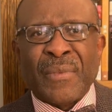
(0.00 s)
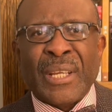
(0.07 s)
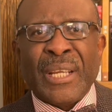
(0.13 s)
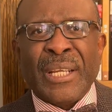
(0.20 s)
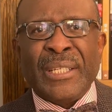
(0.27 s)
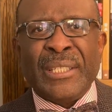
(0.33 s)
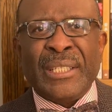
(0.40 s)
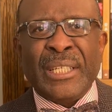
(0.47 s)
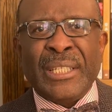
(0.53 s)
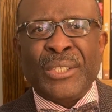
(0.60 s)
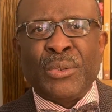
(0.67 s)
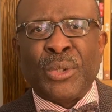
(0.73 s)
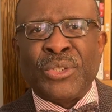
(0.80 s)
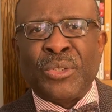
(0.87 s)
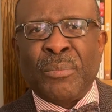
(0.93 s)
Indeed,
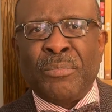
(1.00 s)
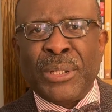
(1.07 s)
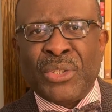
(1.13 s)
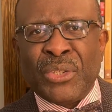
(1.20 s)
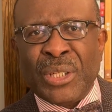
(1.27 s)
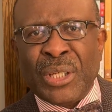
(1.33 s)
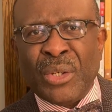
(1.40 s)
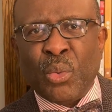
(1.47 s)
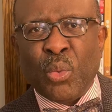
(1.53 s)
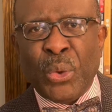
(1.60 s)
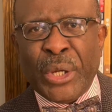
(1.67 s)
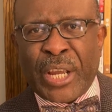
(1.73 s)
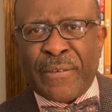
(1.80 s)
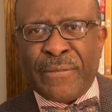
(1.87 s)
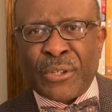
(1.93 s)
it was a busy
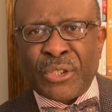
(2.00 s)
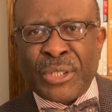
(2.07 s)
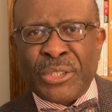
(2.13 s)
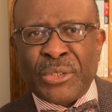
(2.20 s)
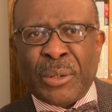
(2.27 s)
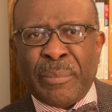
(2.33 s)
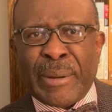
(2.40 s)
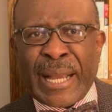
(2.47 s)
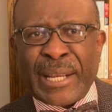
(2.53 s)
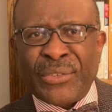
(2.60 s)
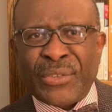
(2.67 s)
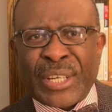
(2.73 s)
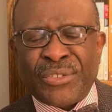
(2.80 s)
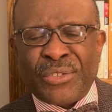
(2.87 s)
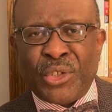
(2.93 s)
week for central
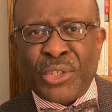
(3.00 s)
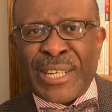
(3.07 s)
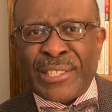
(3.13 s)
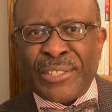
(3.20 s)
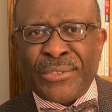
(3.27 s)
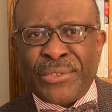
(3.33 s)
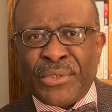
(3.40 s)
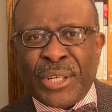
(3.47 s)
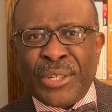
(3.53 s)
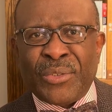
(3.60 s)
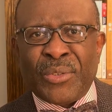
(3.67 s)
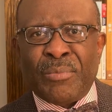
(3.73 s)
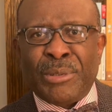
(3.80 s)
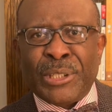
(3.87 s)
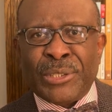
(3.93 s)
banks as the United
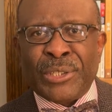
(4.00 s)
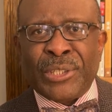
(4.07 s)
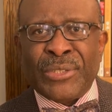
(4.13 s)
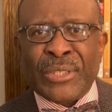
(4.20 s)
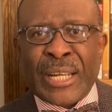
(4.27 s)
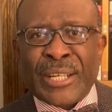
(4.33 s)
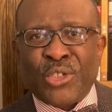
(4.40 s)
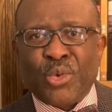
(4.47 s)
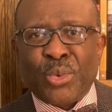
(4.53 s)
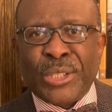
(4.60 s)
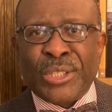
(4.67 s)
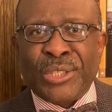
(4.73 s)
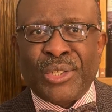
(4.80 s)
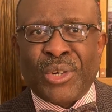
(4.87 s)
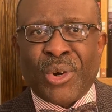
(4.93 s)
States, Britain, and
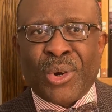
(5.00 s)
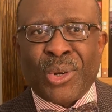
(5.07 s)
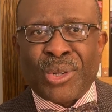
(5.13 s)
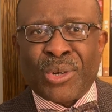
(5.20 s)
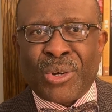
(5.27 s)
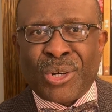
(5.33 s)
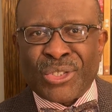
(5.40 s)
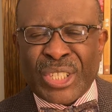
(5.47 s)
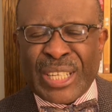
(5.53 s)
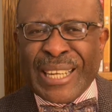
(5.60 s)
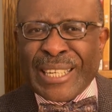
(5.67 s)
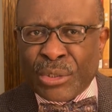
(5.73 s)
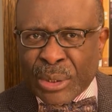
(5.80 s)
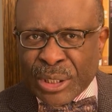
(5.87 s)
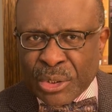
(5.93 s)
Sweden all cut
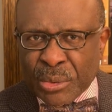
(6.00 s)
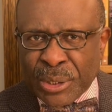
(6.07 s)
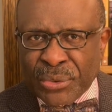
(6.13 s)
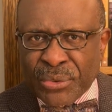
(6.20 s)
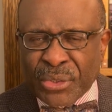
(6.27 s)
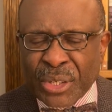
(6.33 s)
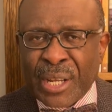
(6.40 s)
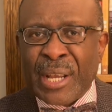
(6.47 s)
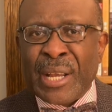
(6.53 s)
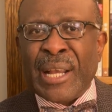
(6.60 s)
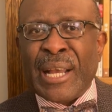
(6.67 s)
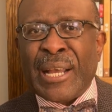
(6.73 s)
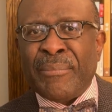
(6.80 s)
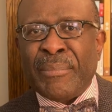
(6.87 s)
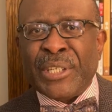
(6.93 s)
interest rates
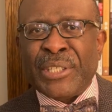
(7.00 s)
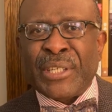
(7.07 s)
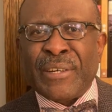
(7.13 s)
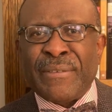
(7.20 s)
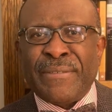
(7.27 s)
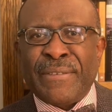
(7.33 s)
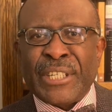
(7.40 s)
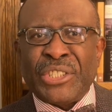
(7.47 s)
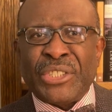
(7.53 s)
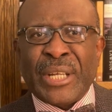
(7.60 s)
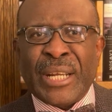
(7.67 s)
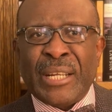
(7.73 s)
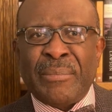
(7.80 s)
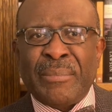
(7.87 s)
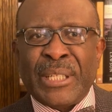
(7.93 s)
amid a fresh
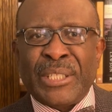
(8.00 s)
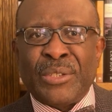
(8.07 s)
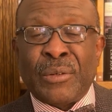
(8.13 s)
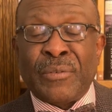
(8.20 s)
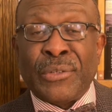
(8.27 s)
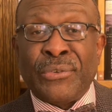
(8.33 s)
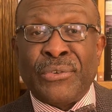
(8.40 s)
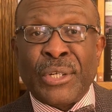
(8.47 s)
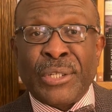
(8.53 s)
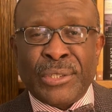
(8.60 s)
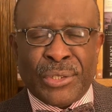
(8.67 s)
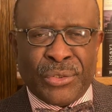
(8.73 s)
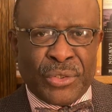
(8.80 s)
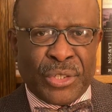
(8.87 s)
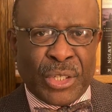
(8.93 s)
element of
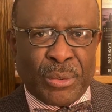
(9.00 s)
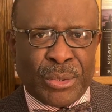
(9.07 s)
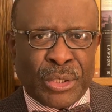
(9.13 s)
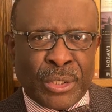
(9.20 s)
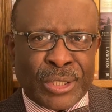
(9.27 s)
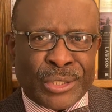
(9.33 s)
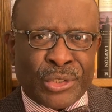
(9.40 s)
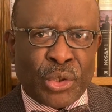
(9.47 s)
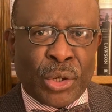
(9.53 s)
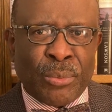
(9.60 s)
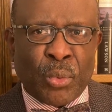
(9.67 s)
uncertainty with Donald Trump